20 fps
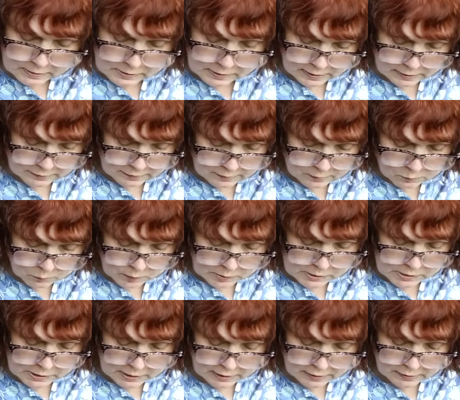death. We
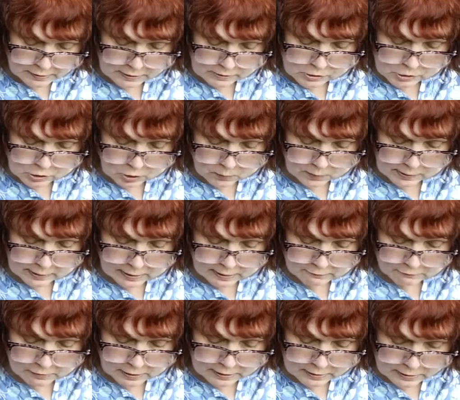see this going
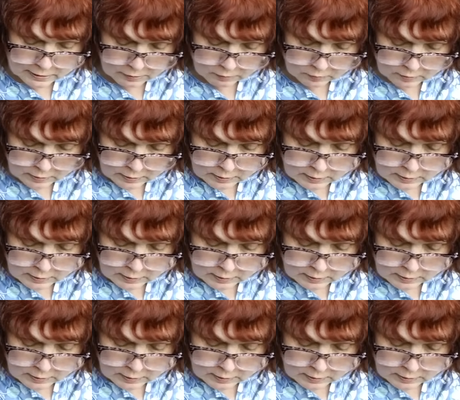on right now.